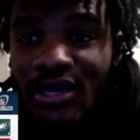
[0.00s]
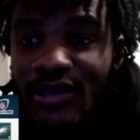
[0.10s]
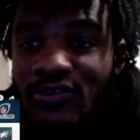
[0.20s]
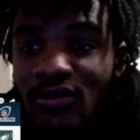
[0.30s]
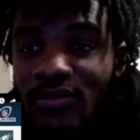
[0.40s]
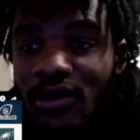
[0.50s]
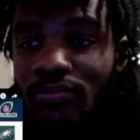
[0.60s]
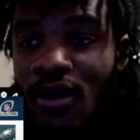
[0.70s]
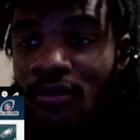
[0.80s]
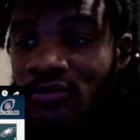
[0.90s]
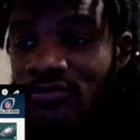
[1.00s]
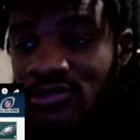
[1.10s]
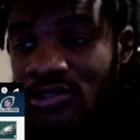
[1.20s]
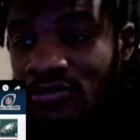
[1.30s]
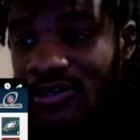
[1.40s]
it's gonna be a problem.
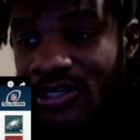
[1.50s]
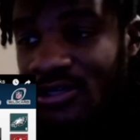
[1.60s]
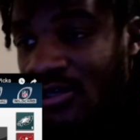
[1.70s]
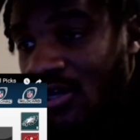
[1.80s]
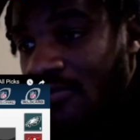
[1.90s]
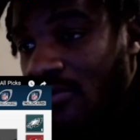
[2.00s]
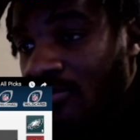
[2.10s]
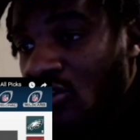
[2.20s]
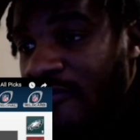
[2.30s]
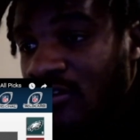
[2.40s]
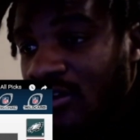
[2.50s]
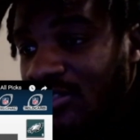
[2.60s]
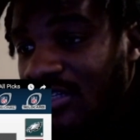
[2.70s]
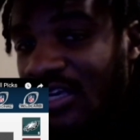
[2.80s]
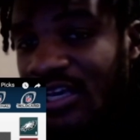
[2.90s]
So yeah. But moving on to the